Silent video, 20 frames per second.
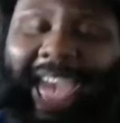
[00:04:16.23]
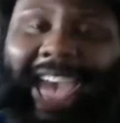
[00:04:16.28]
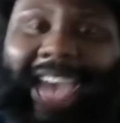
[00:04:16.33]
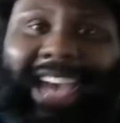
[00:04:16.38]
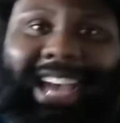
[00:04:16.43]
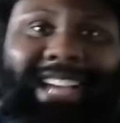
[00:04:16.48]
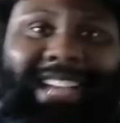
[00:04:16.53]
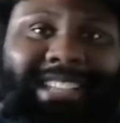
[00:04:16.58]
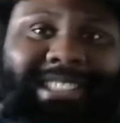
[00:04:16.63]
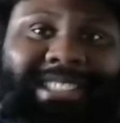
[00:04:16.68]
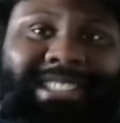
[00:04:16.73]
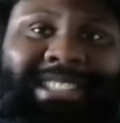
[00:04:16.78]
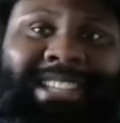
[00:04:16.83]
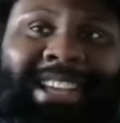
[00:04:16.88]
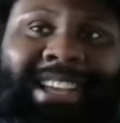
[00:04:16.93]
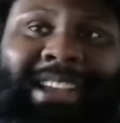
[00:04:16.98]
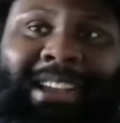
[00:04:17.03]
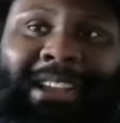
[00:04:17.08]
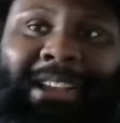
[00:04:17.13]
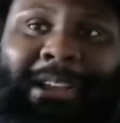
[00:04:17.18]
as
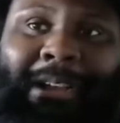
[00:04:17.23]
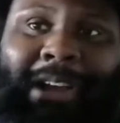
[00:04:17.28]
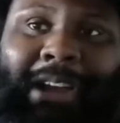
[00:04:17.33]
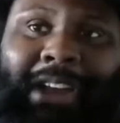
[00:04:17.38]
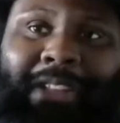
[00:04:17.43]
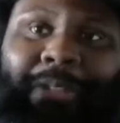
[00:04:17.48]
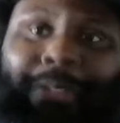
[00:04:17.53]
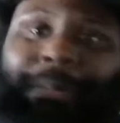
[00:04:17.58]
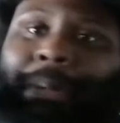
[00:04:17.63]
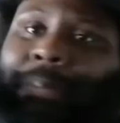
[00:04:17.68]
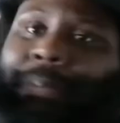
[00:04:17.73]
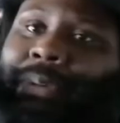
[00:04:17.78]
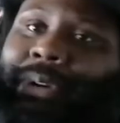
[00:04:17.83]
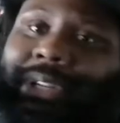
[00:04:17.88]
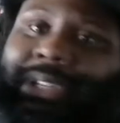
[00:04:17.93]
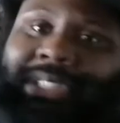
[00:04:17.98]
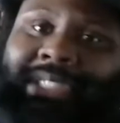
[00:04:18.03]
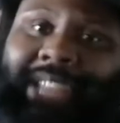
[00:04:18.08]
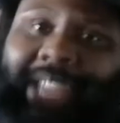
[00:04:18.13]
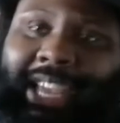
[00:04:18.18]
other people
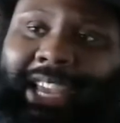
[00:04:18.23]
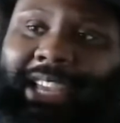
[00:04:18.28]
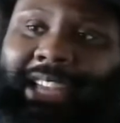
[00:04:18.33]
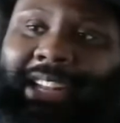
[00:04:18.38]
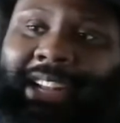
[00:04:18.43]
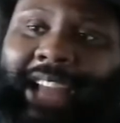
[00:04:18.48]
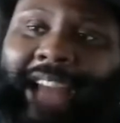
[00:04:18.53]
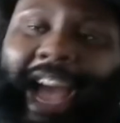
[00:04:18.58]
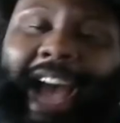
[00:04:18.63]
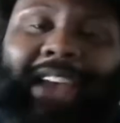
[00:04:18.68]
are saying.